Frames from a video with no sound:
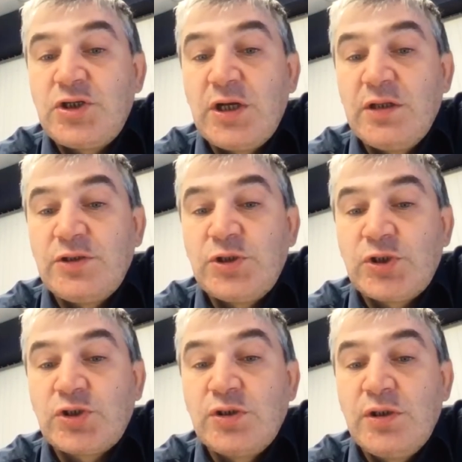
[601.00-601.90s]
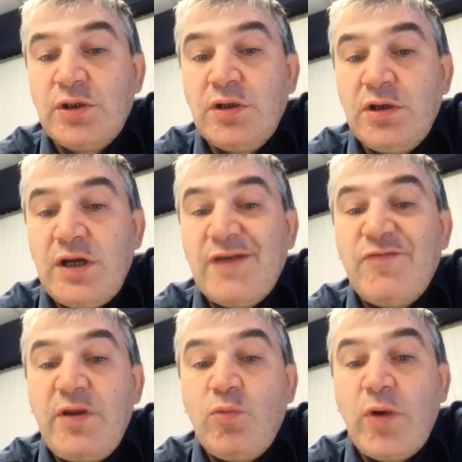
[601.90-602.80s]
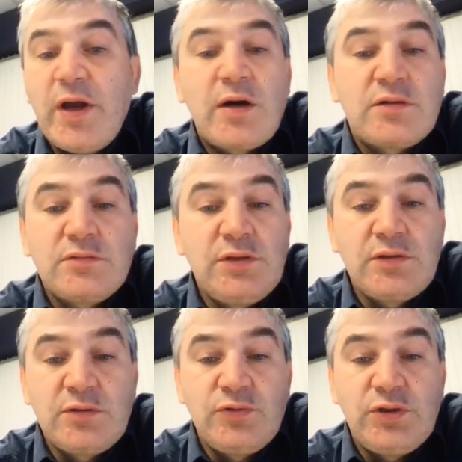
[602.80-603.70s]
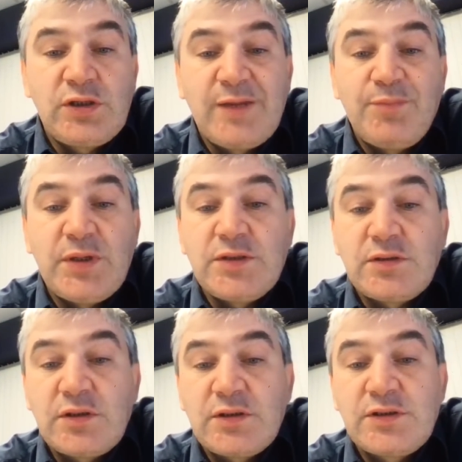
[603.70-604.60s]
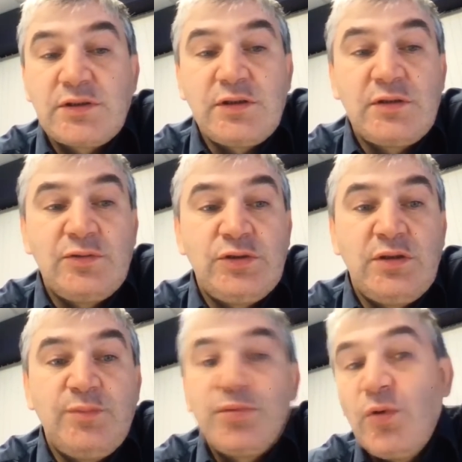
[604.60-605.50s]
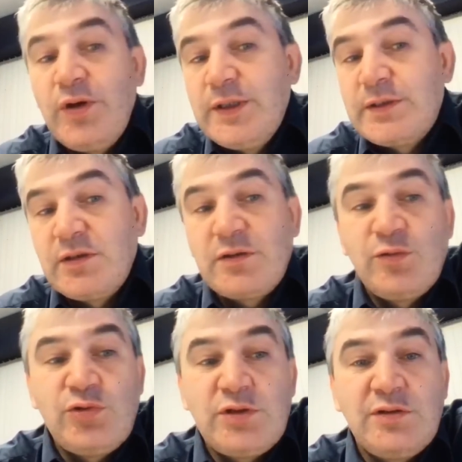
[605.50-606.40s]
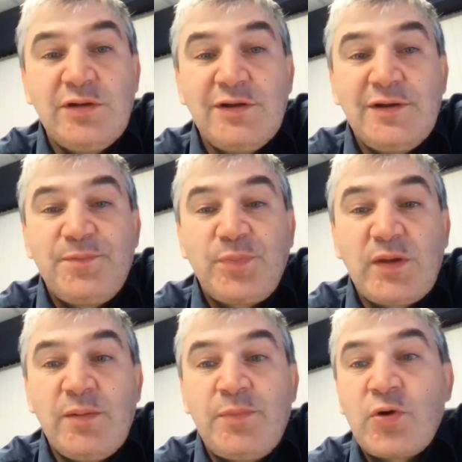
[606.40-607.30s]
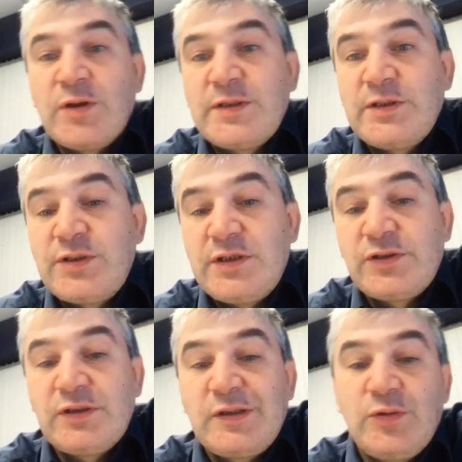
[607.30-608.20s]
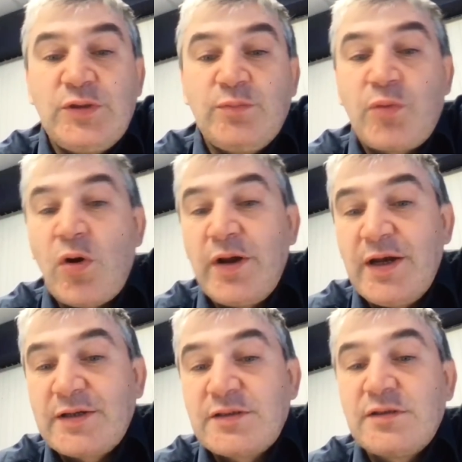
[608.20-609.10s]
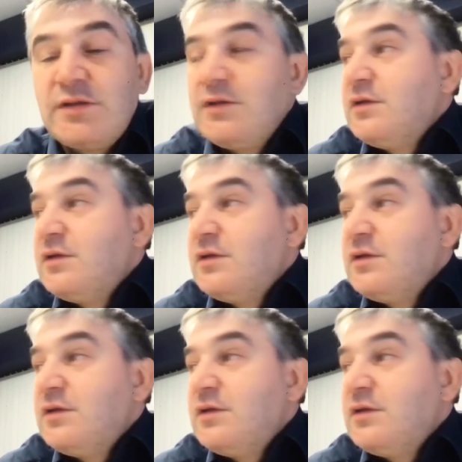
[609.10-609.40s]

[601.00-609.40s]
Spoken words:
challenges everywhere, including competitors, including employees, including your processes, including products.